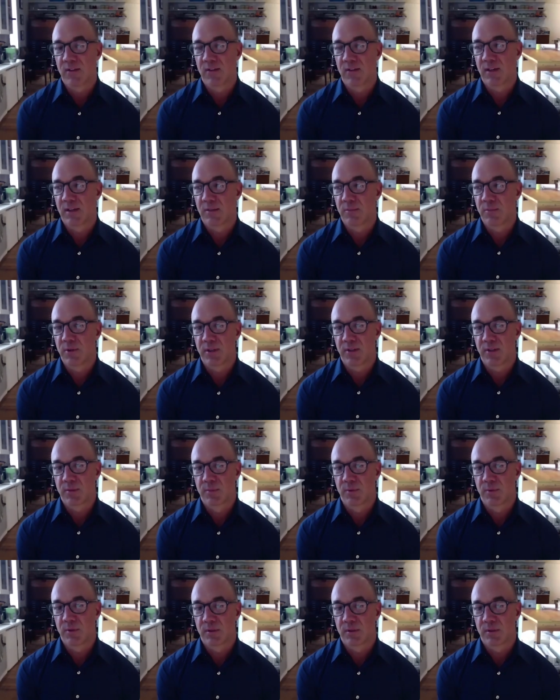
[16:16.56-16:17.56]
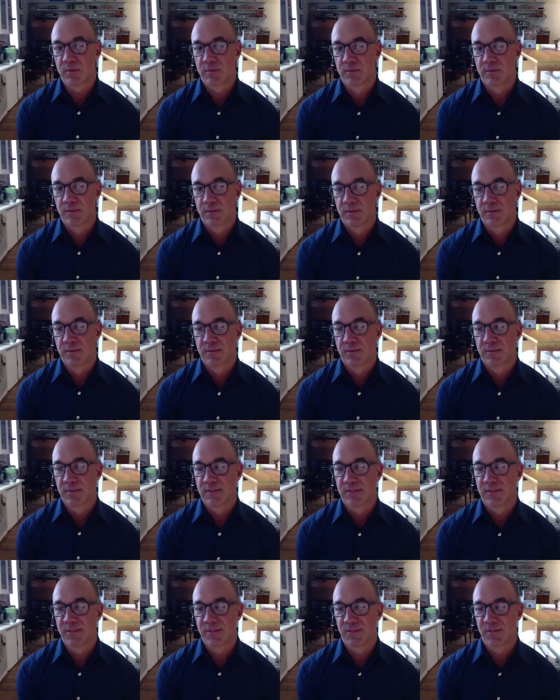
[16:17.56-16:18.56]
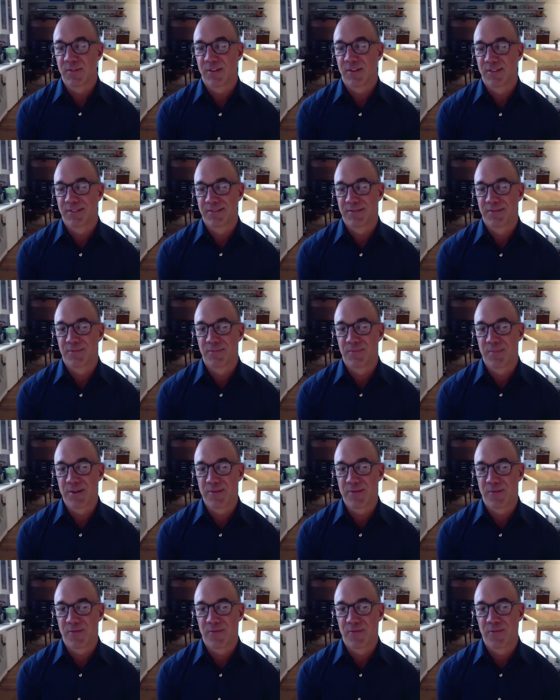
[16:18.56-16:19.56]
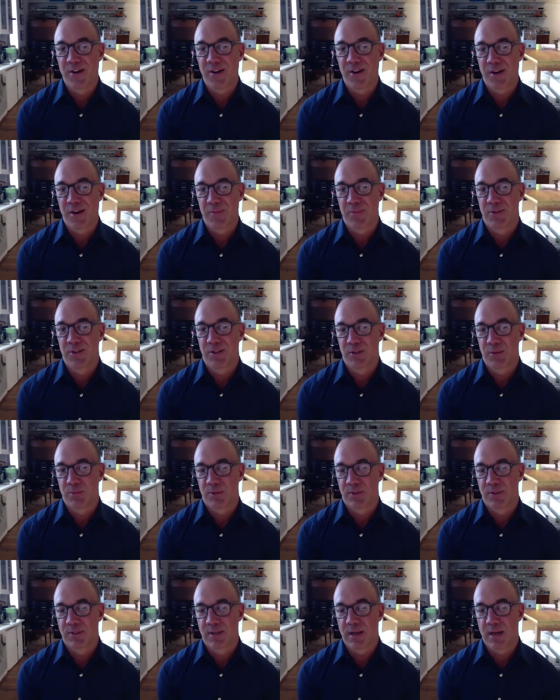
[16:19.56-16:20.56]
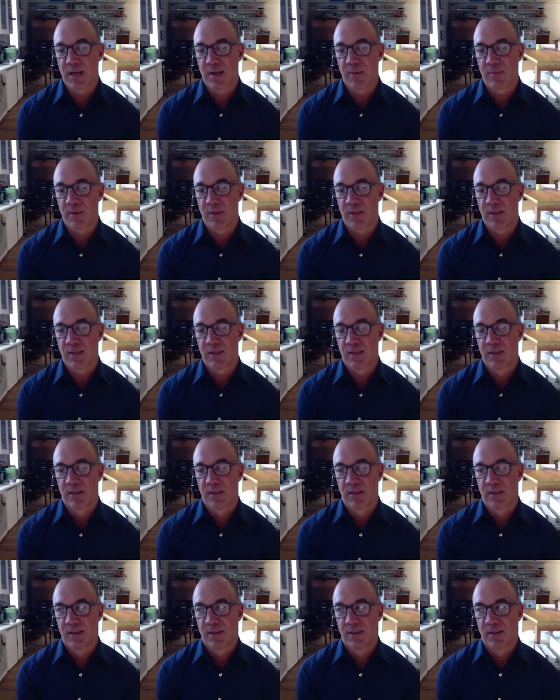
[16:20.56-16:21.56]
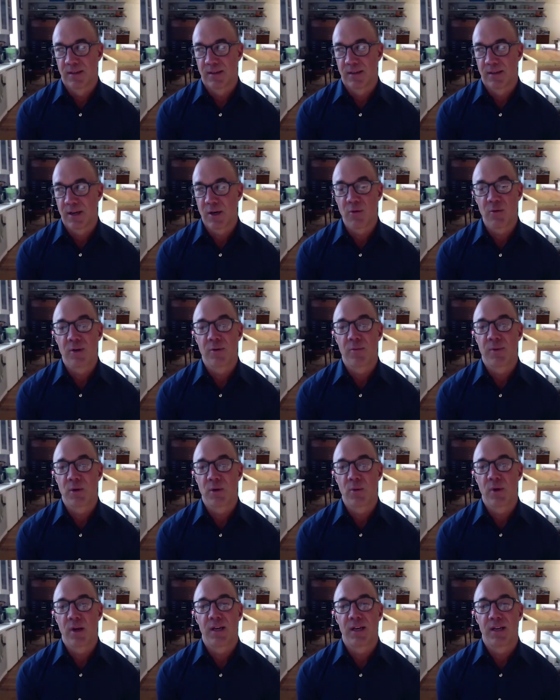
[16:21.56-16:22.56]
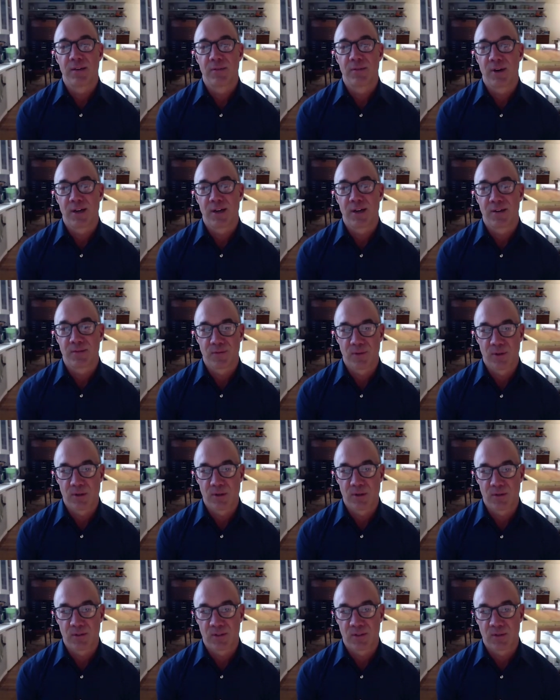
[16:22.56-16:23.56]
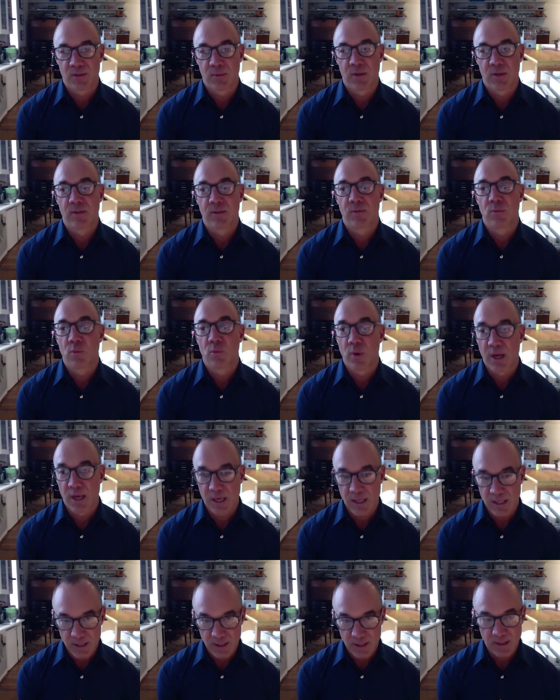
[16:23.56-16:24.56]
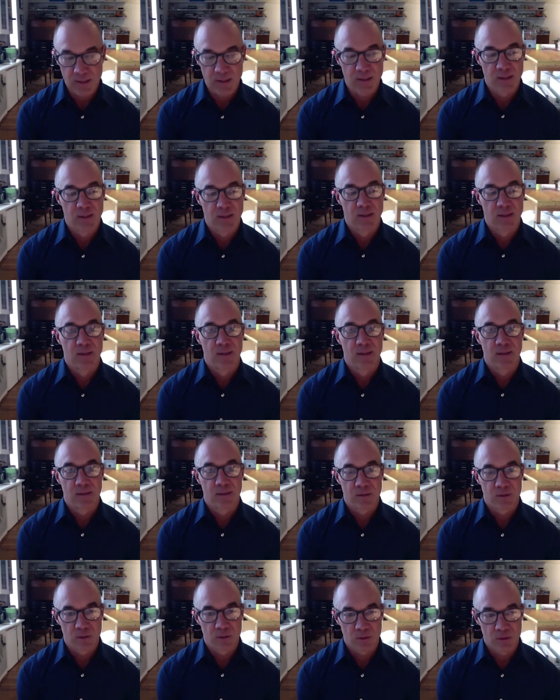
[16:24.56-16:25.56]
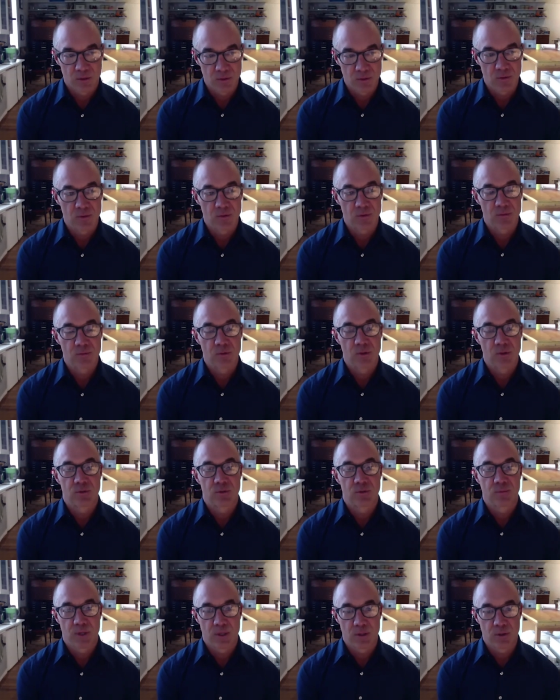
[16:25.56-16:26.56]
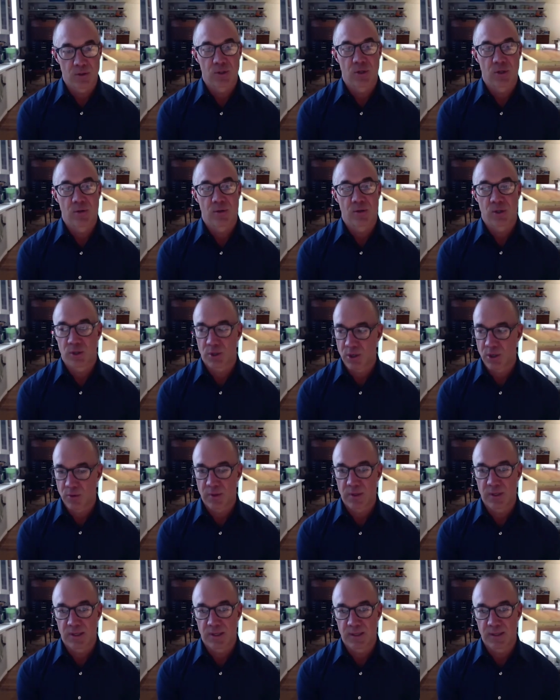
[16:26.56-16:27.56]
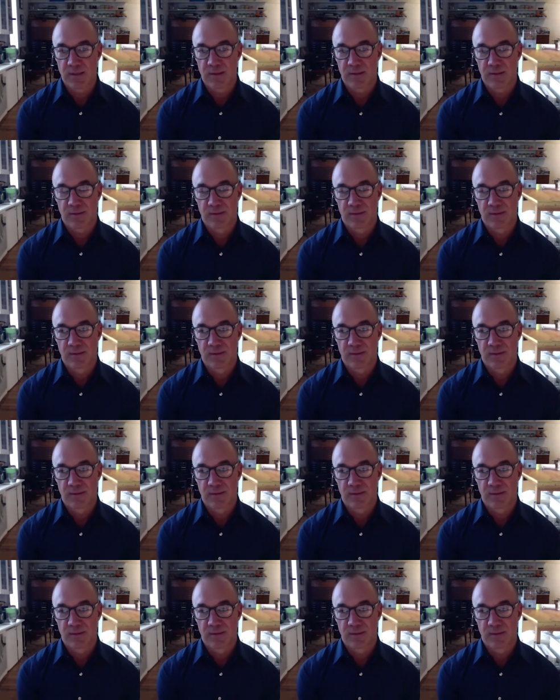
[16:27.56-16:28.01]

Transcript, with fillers: is an unpredictable, it's been a very unpredictable time, and I don't want to be waiting around for another six months waiting to you know show the show and then then